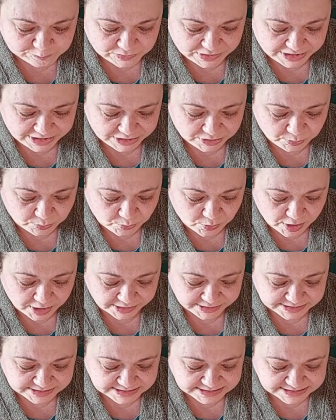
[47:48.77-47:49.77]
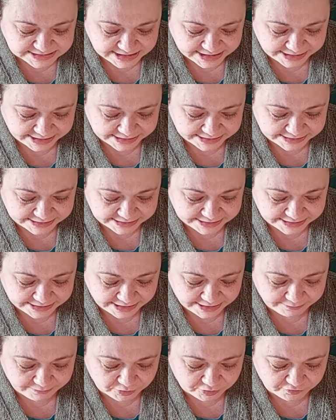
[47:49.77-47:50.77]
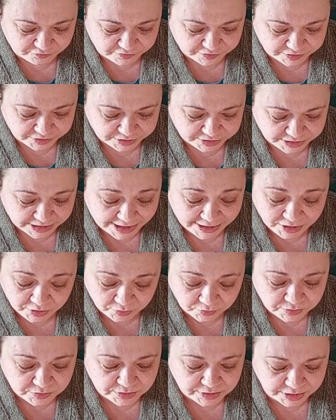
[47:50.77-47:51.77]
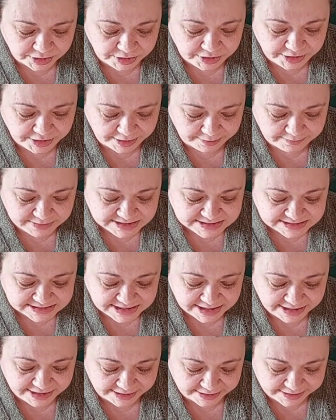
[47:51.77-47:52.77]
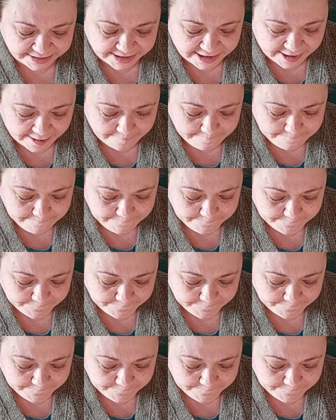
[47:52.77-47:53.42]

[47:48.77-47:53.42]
in 1 second the name of her. I know her name is Inka,